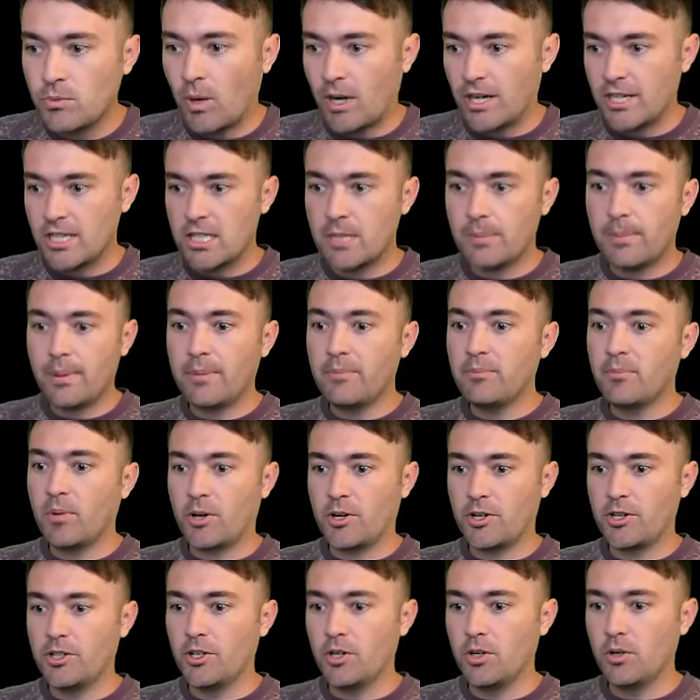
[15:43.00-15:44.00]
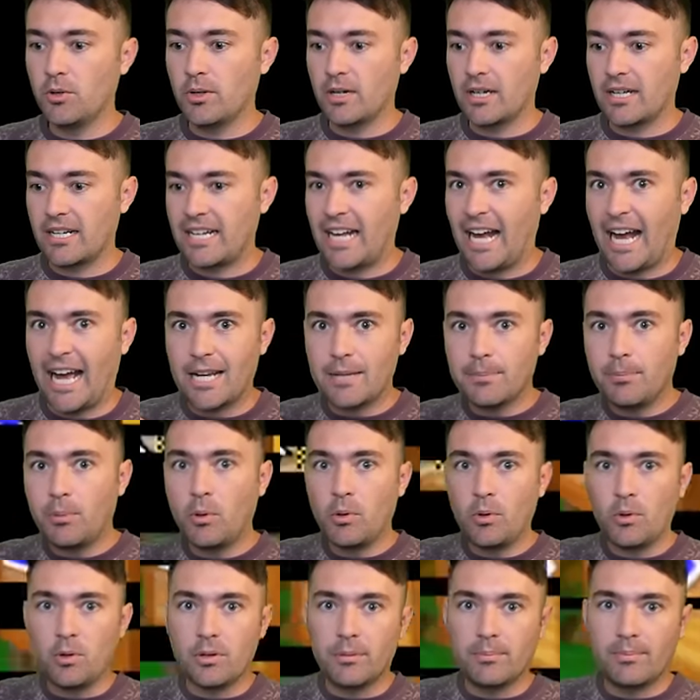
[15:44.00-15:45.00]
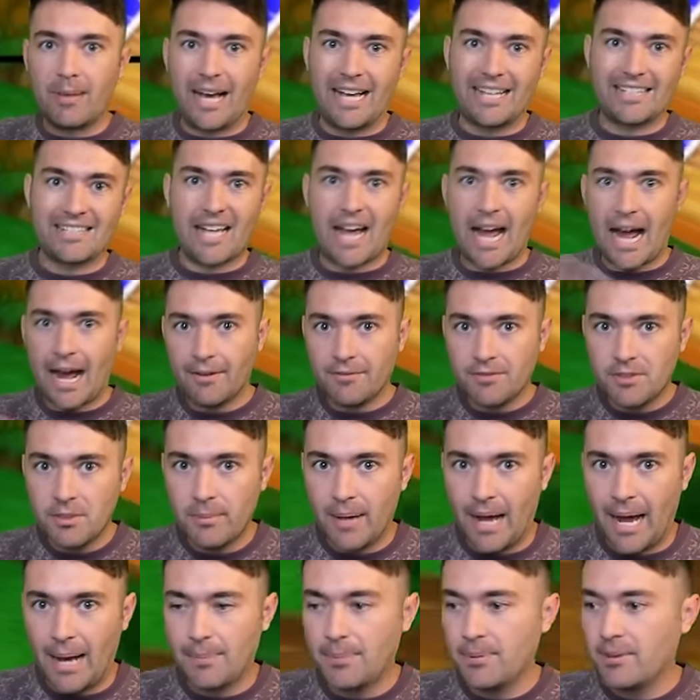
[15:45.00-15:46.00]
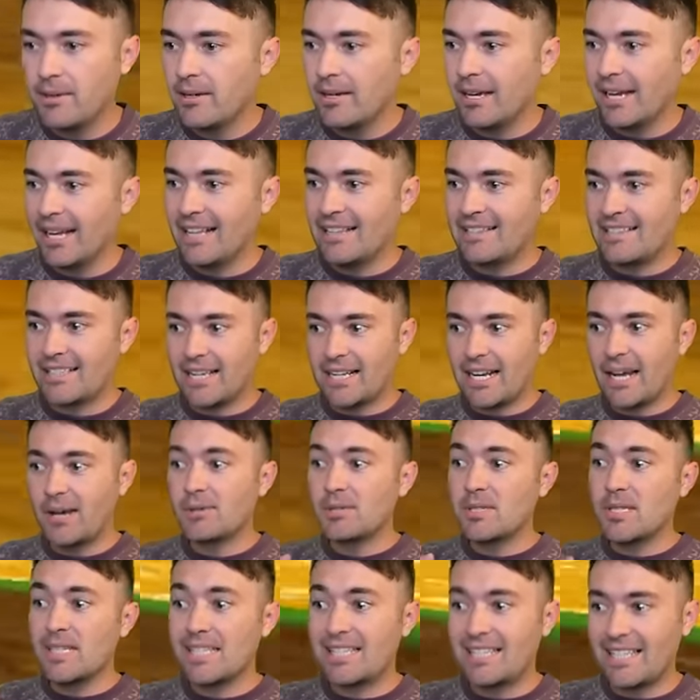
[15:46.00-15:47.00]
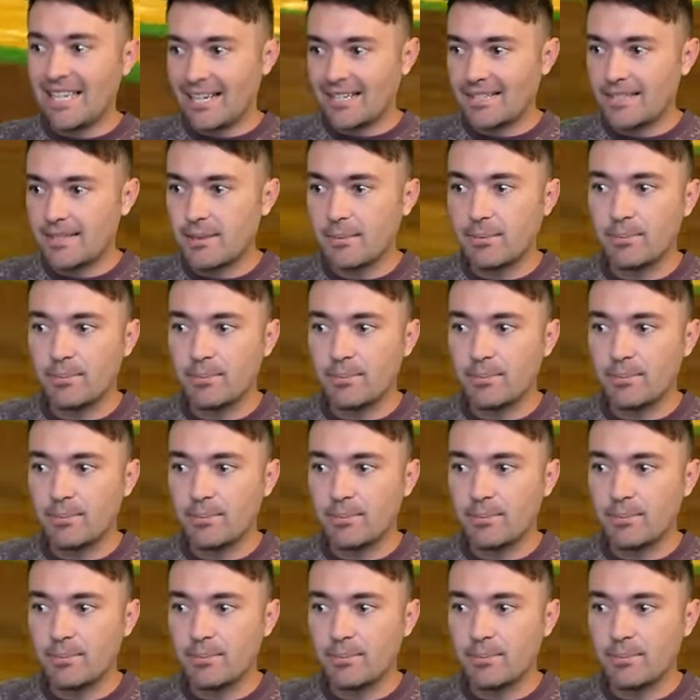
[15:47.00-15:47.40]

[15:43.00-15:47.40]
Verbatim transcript: watched the baby Mario catapult past half the map. It said I was in sixth,